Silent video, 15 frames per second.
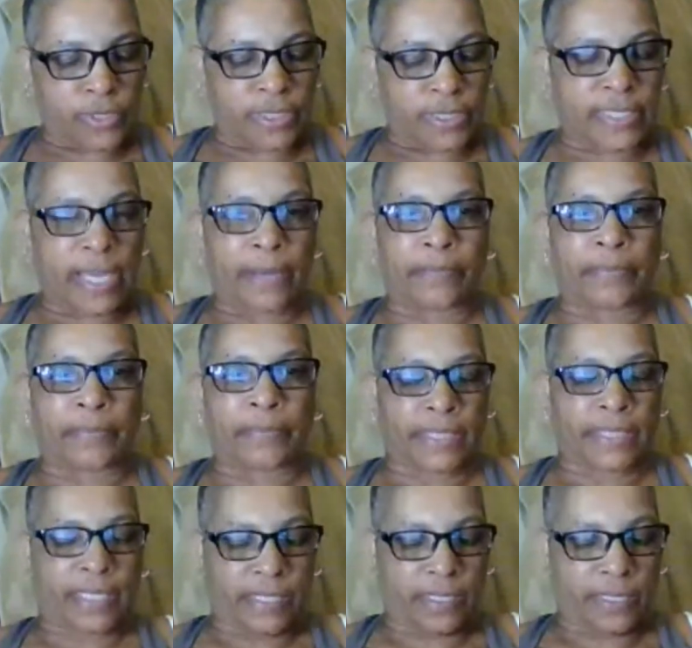Man, I
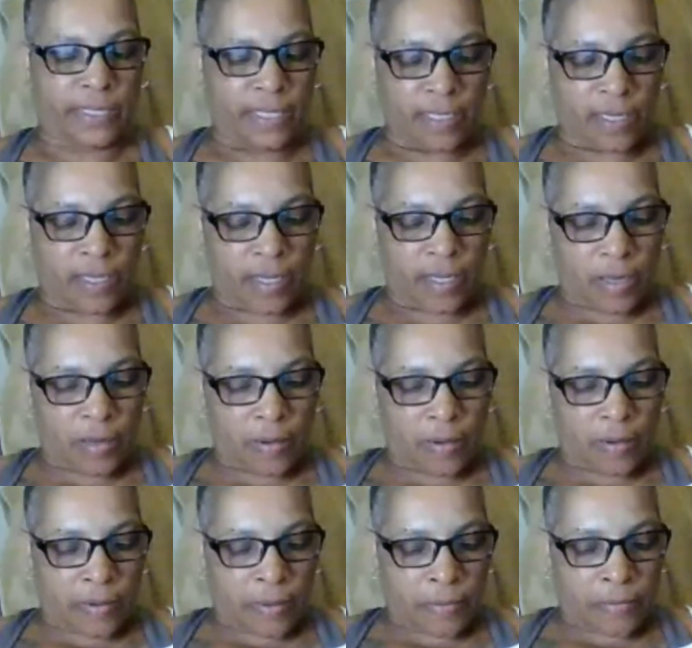love bacon.
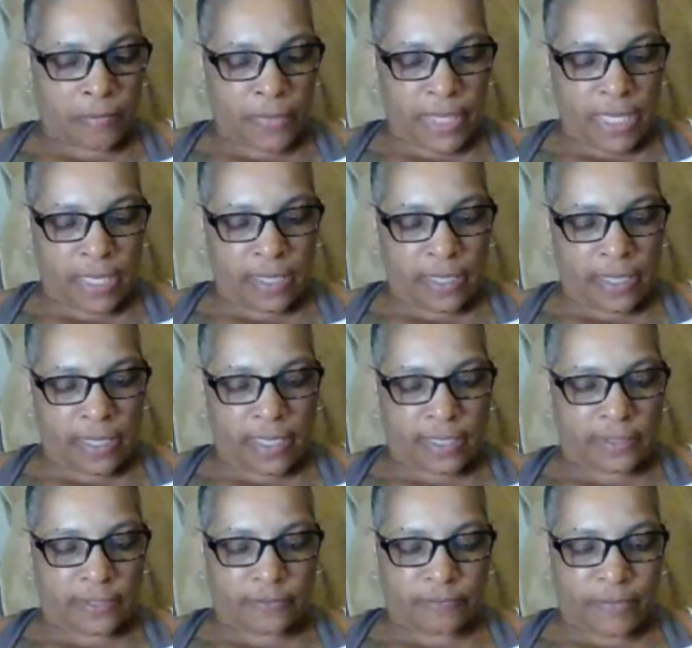I began a
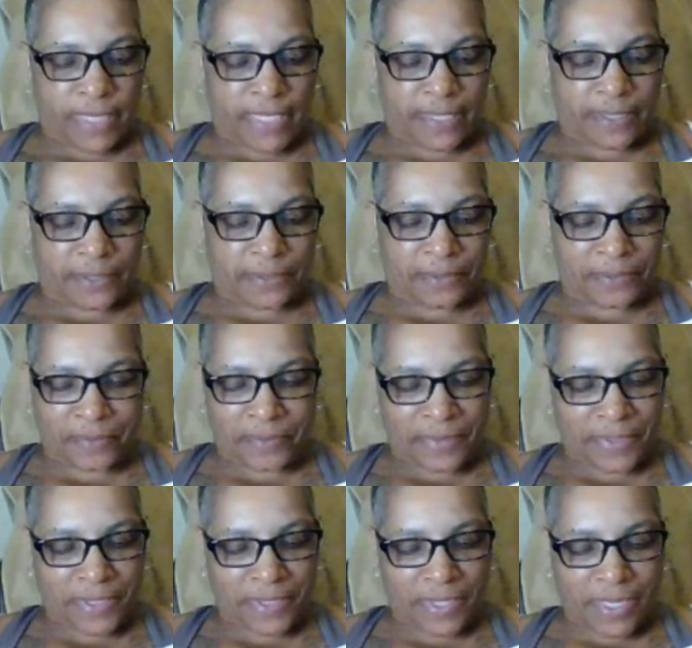simple
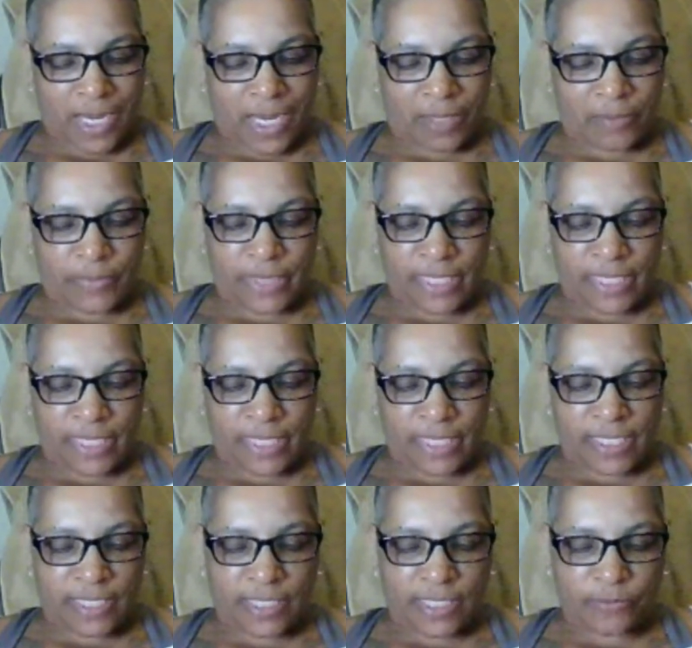exercise program in which
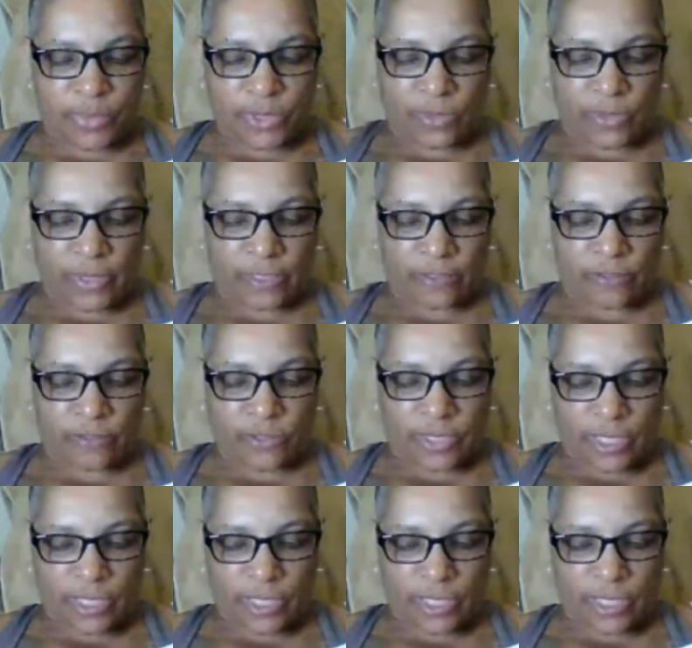I would walk